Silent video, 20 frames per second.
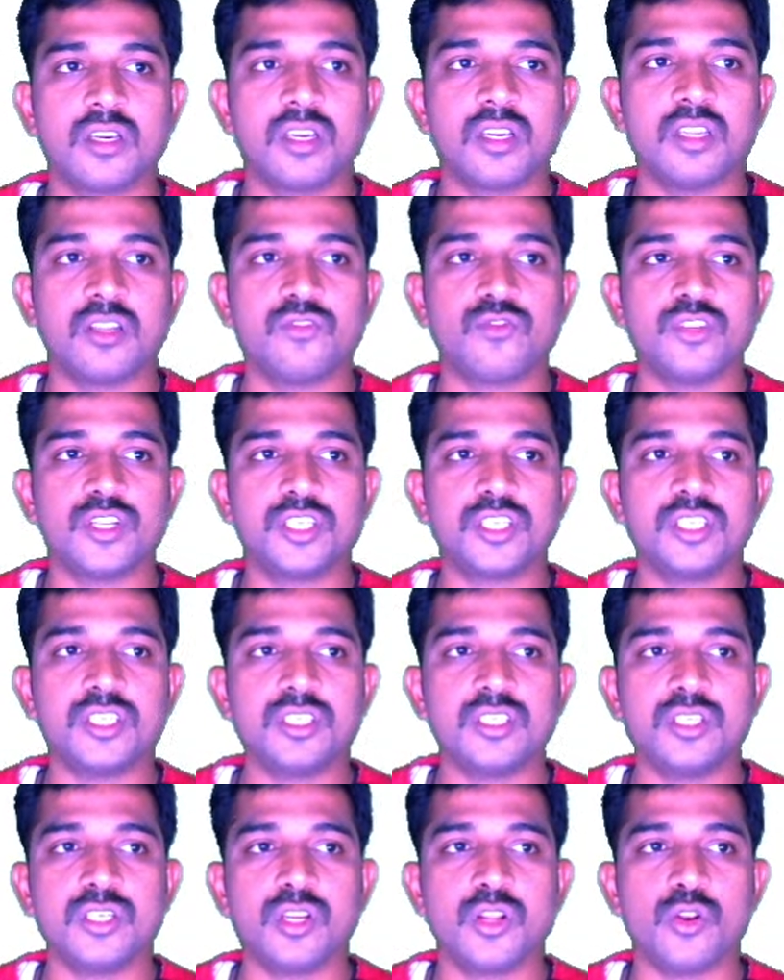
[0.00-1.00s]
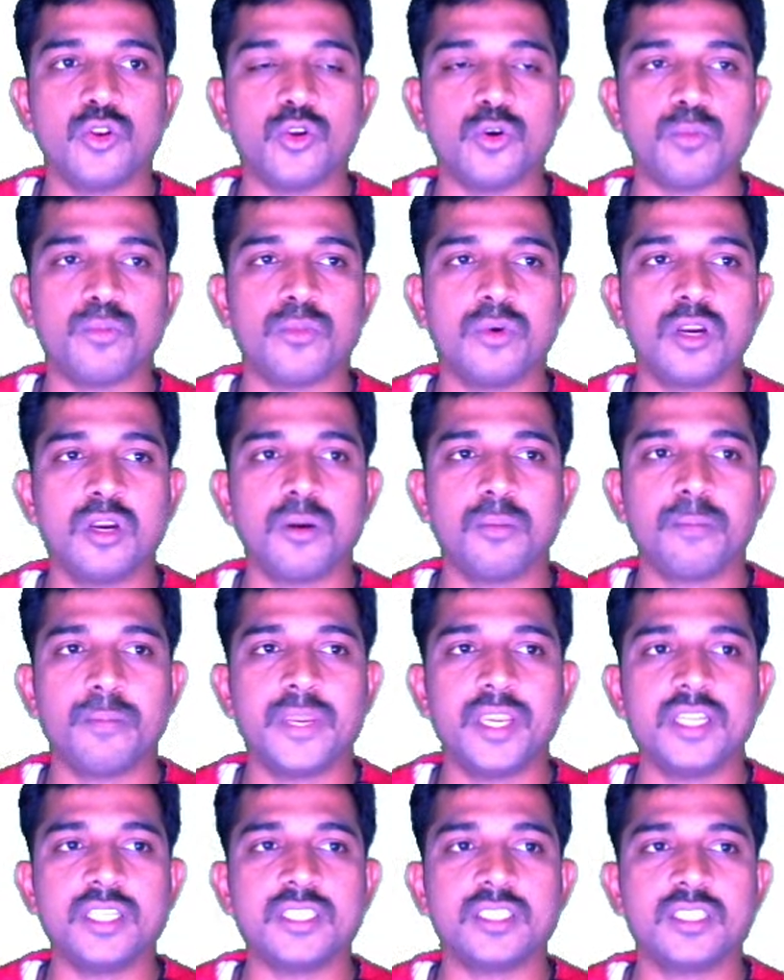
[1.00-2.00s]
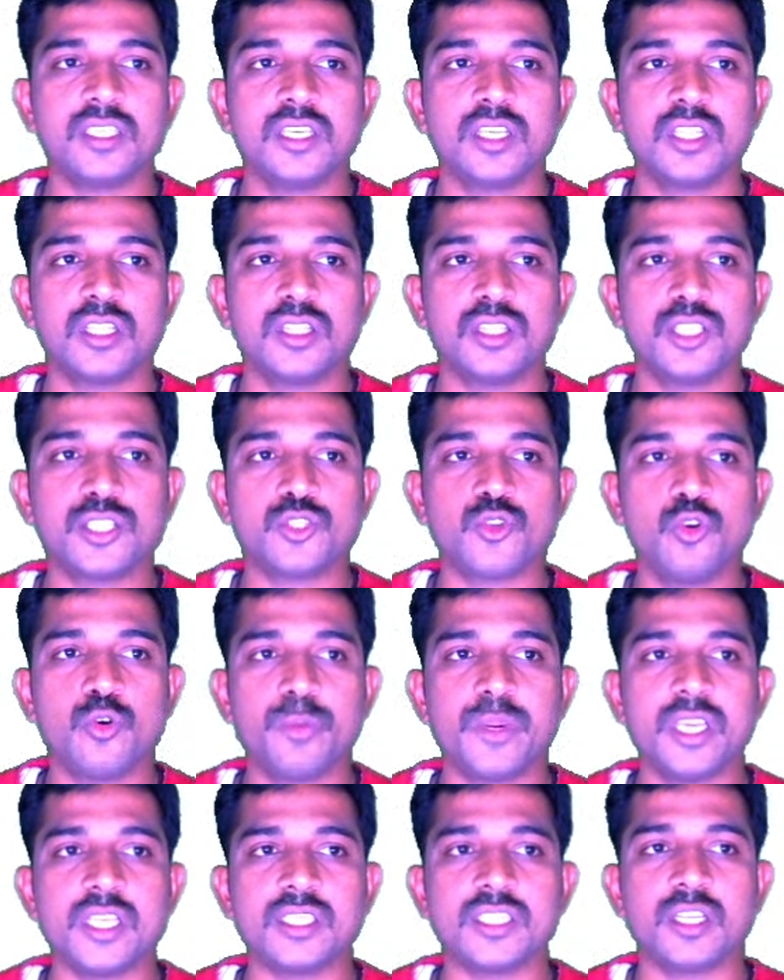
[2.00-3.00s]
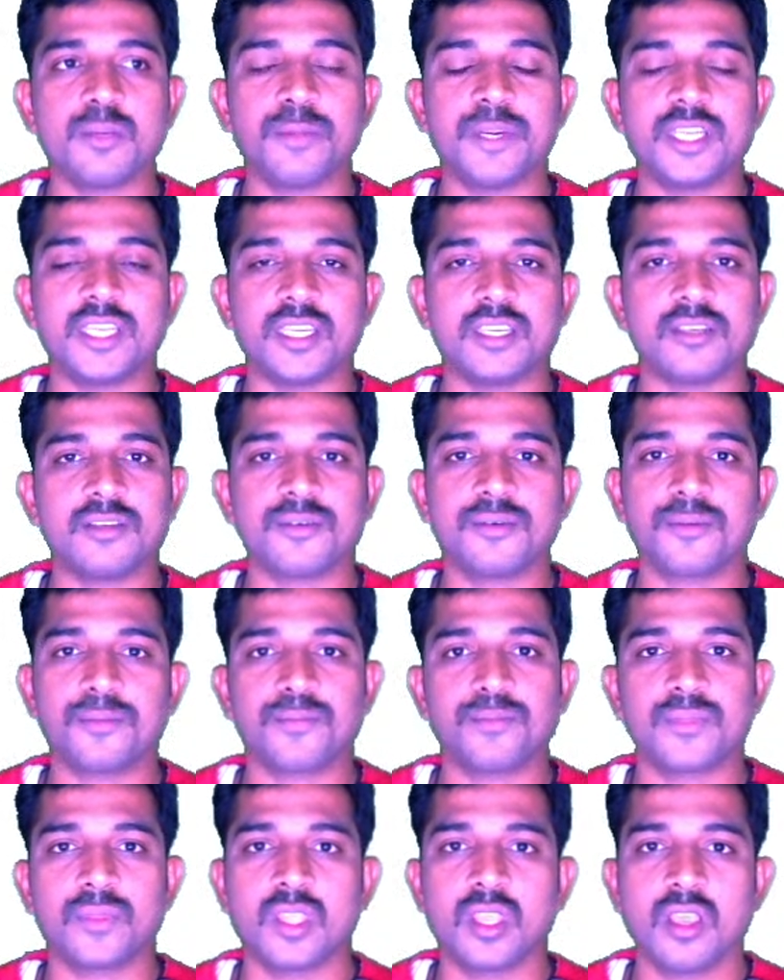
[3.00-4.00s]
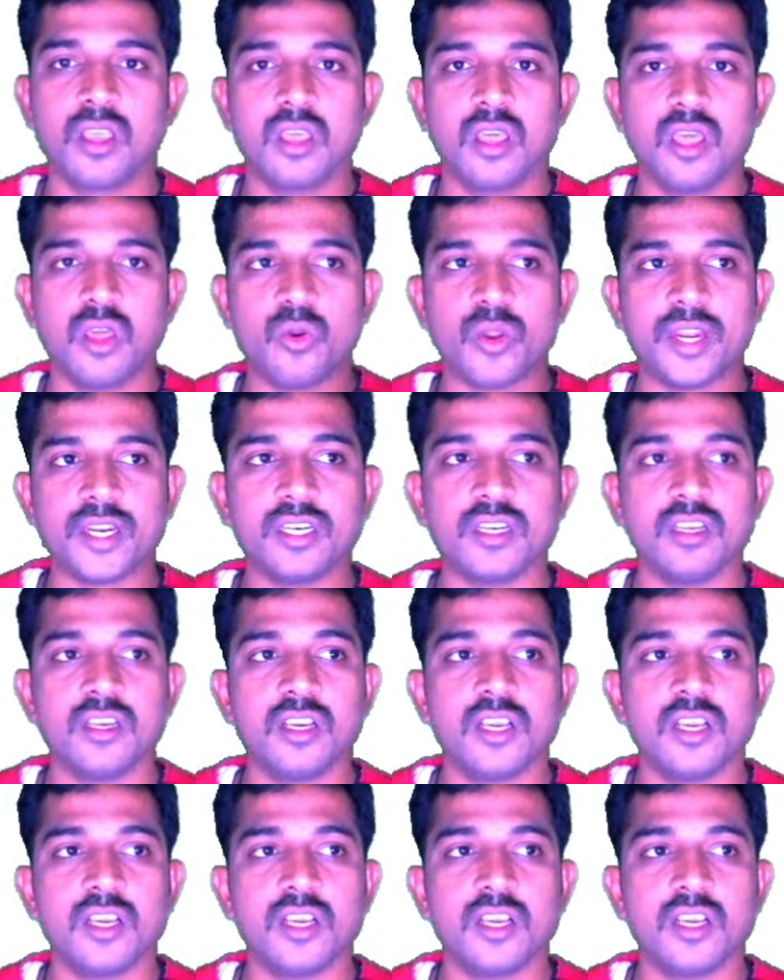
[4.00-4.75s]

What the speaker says: Infinity loop means this loop is repeating, right?